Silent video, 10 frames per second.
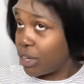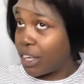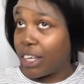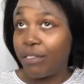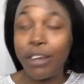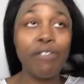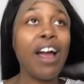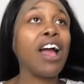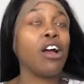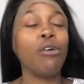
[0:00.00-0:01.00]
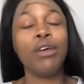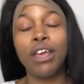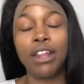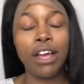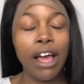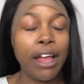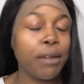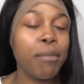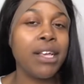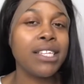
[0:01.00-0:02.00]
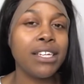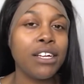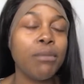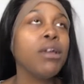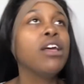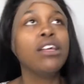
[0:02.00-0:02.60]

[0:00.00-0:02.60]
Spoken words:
And even if I go ahead and kind of mess it up,